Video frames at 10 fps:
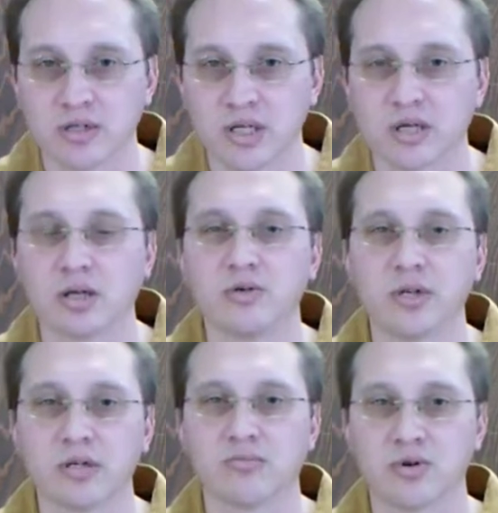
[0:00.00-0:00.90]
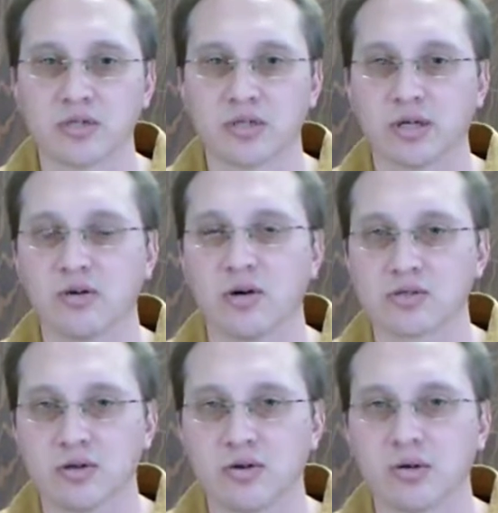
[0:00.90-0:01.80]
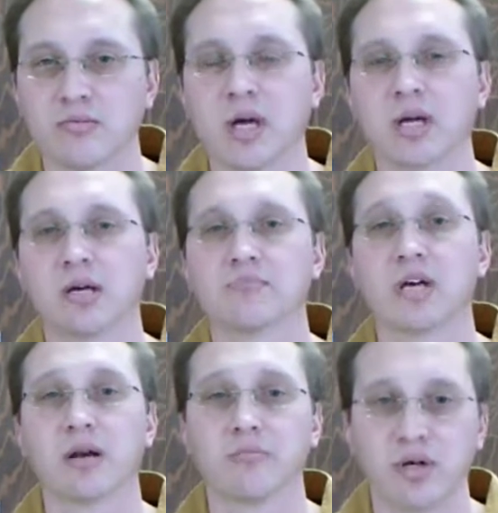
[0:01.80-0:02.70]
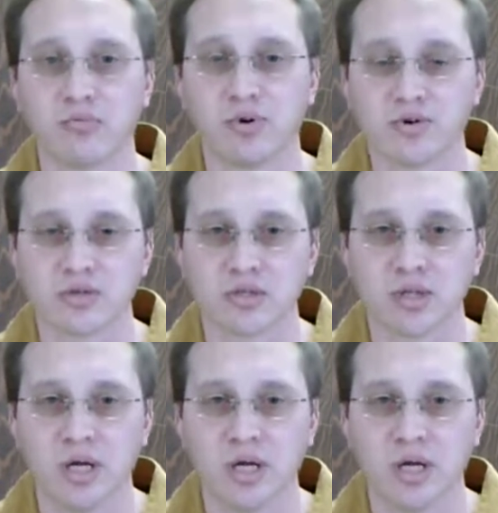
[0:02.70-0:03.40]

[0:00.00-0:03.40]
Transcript: including the person that caused the harm, comes out a better person.